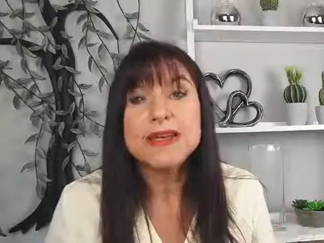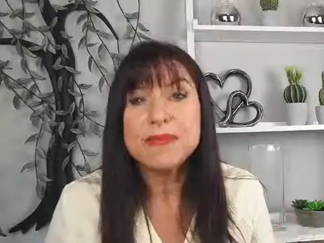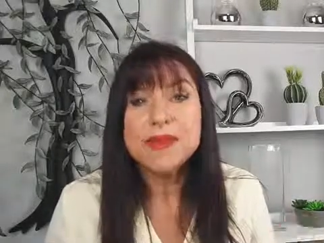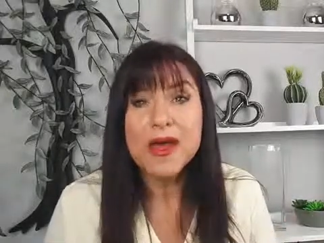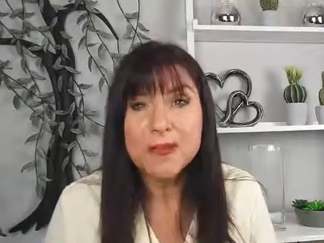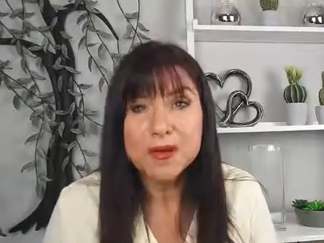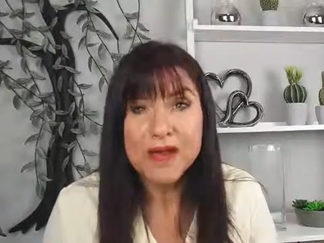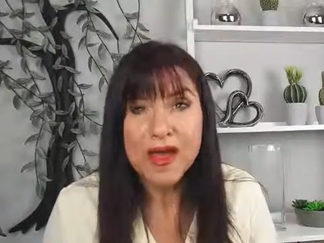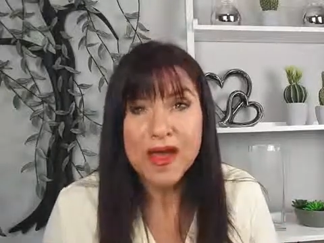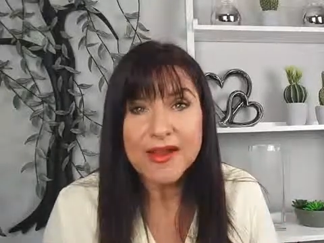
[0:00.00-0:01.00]
tip number
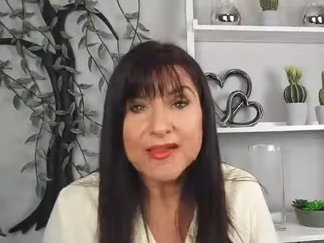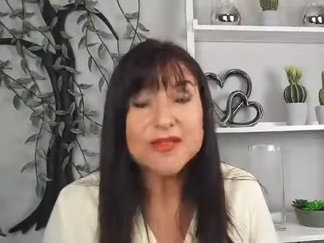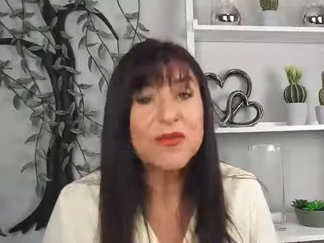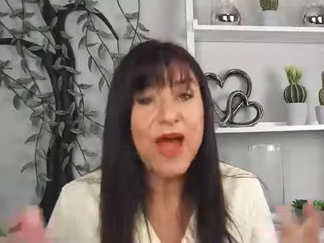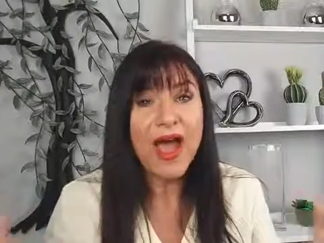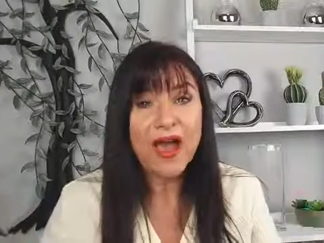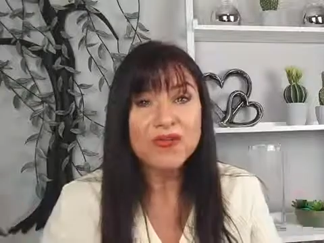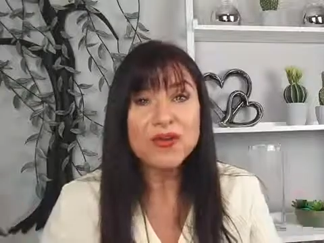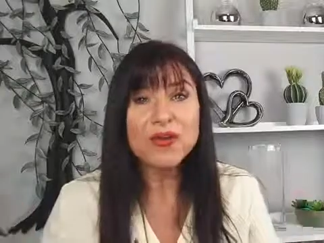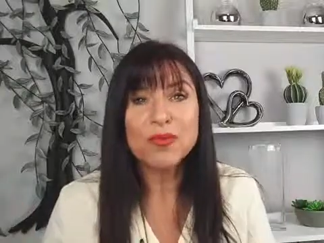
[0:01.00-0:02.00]
9. So
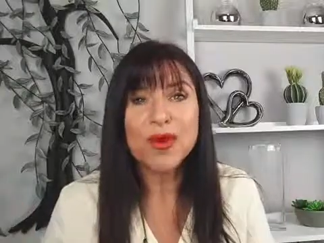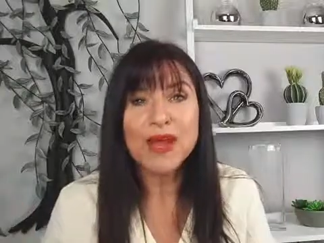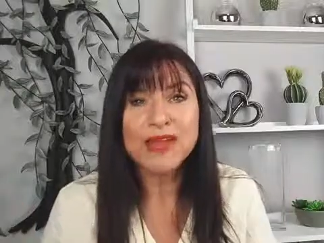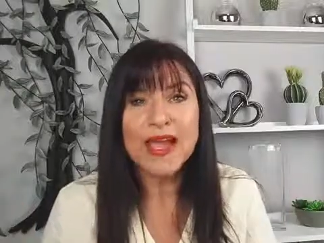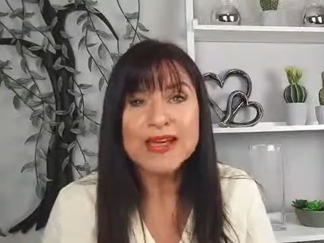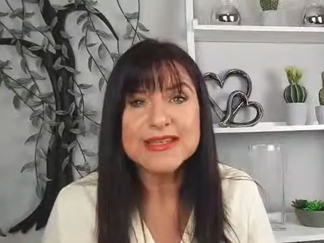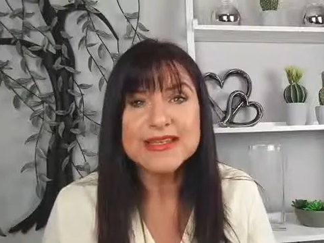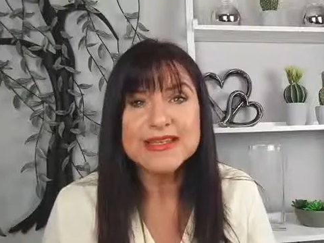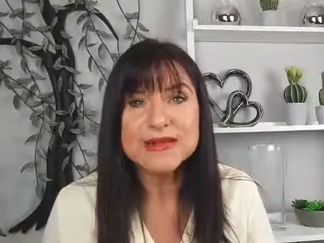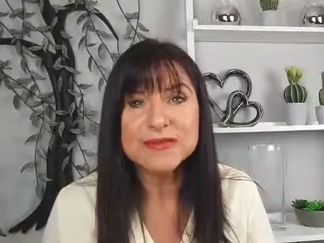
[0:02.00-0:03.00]
after your broadcast
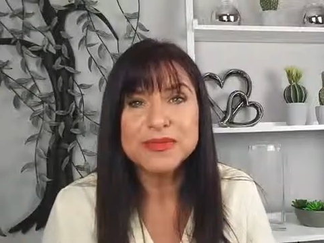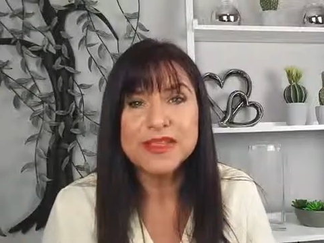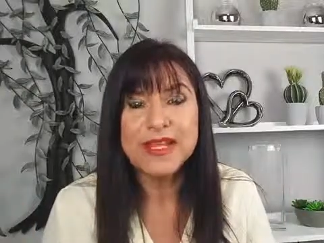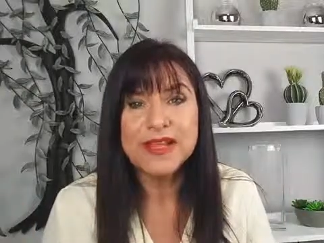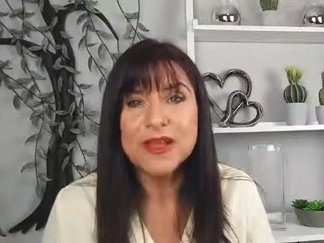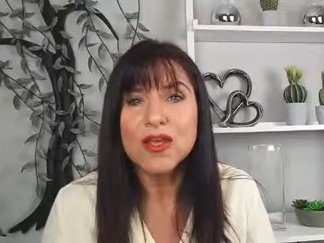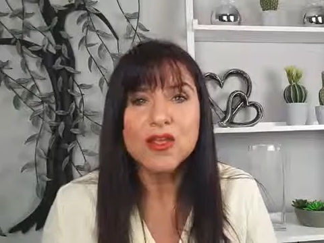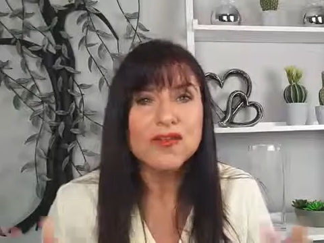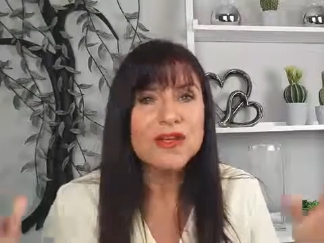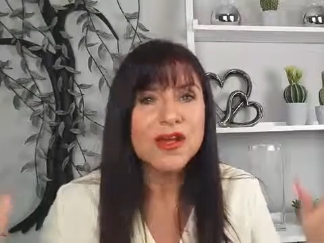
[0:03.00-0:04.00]
is complete,
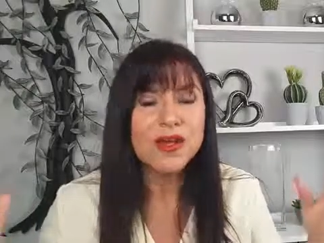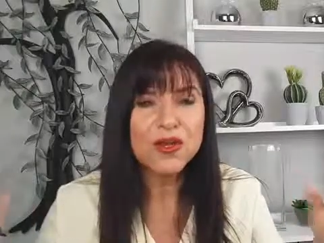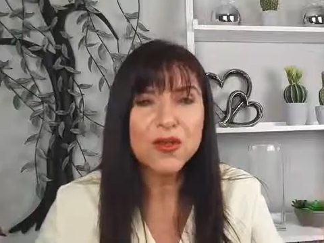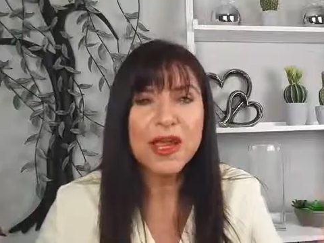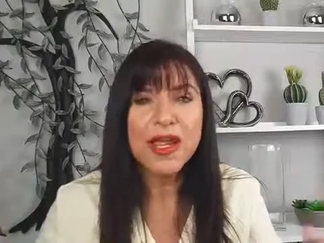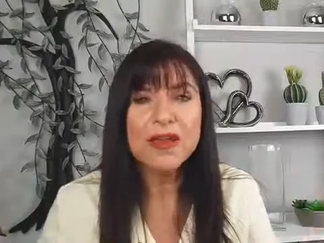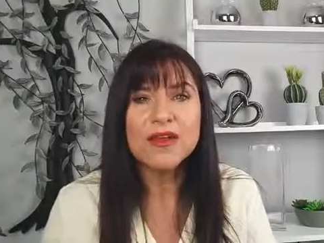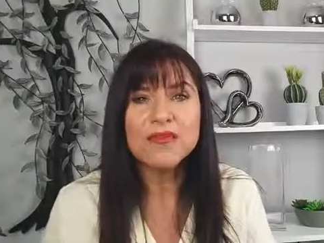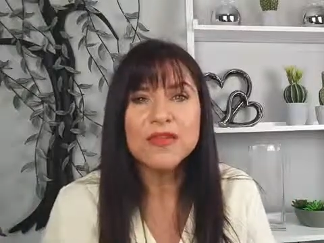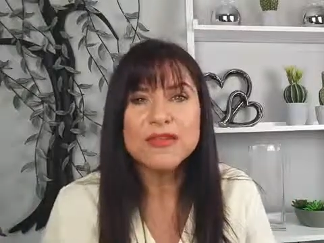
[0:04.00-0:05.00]
you've done a great
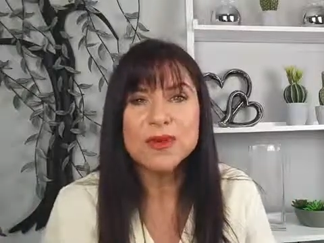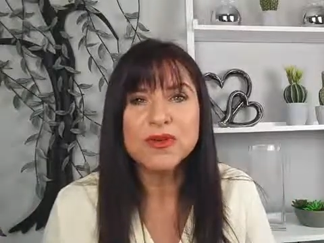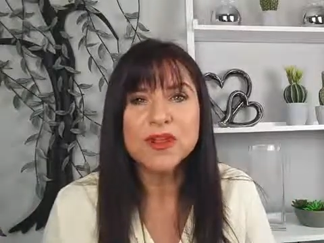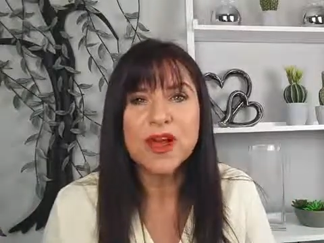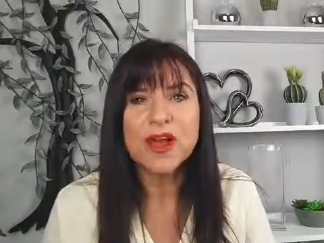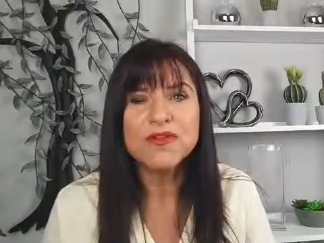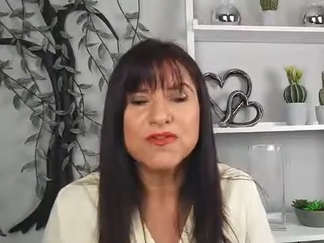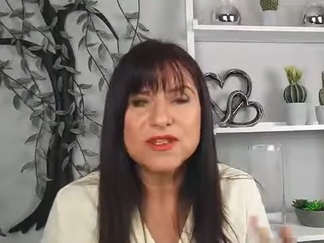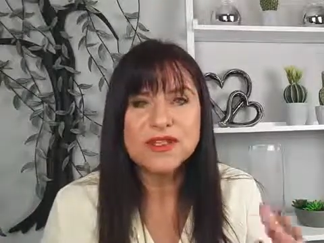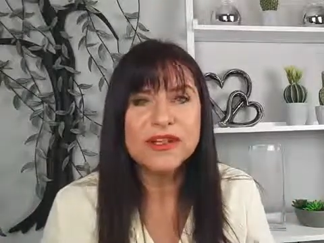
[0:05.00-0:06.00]
Facebook Live.
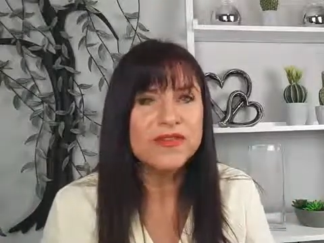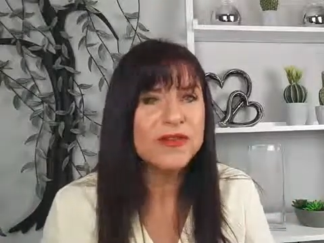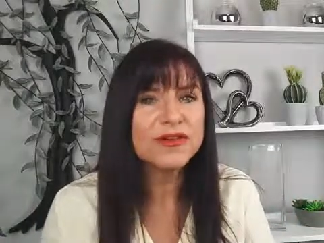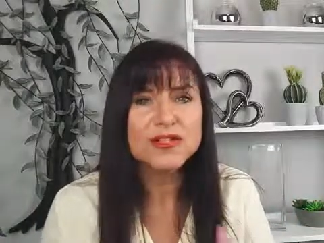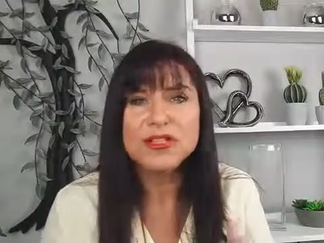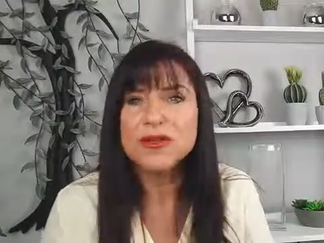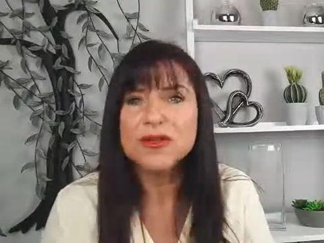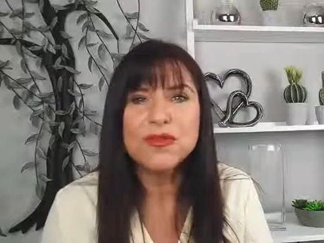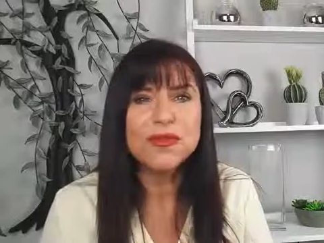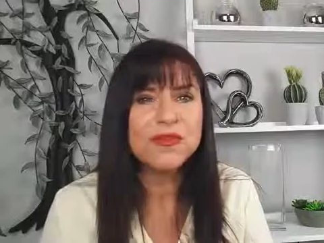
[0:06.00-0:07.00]
You've delivered
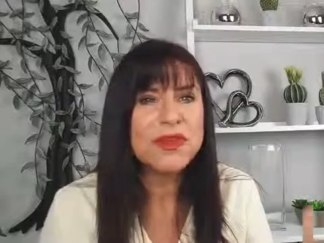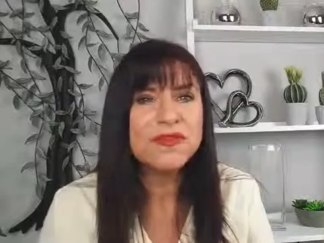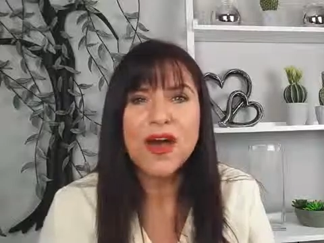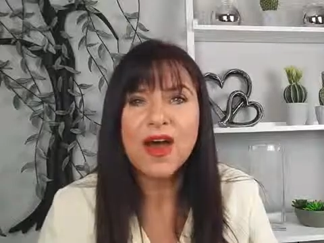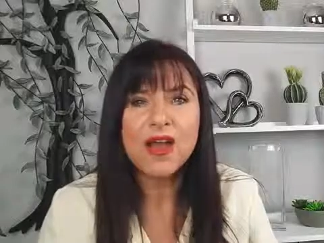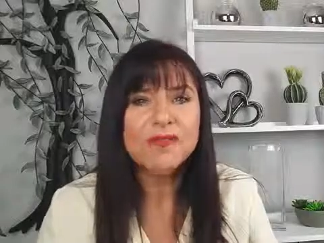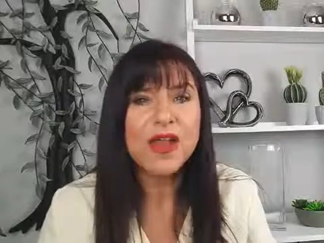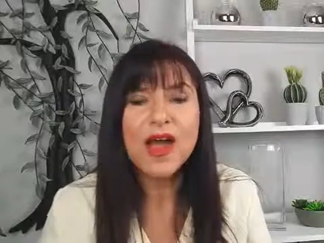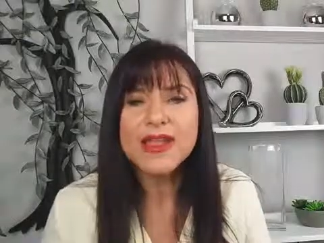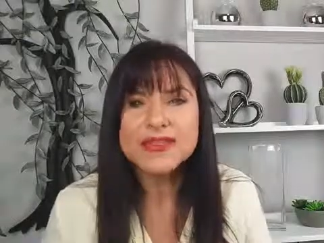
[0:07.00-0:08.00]
2, 3, 5,
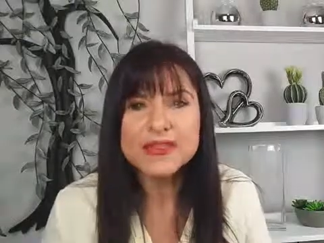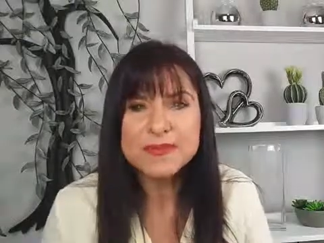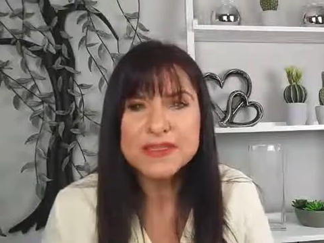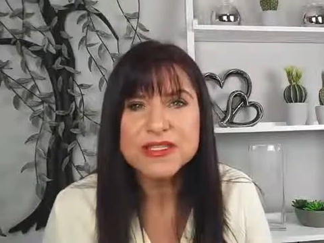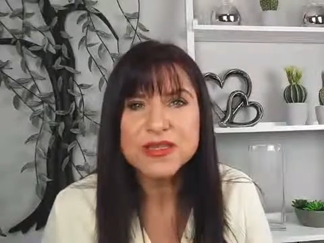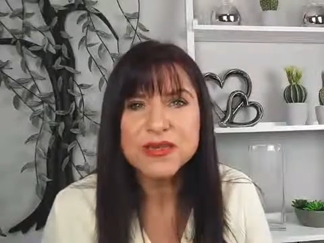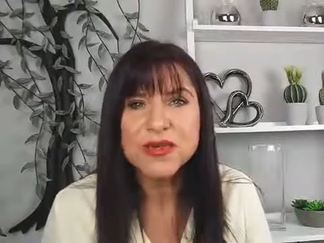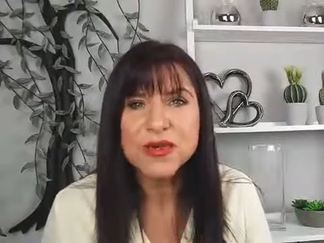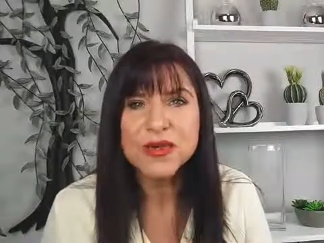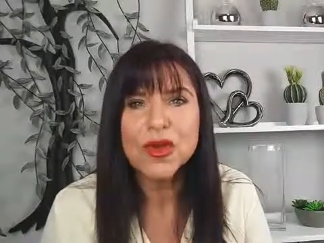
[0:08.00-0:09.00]
9 tips to
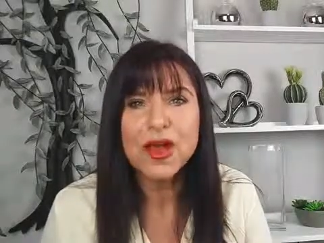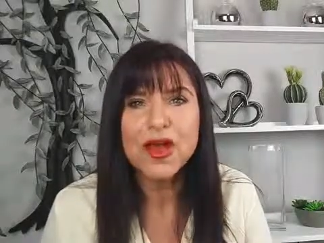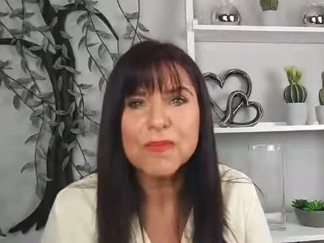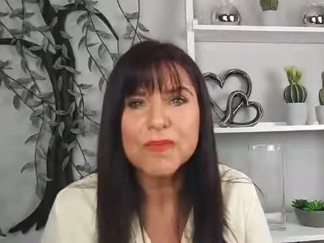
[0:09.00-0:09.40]
your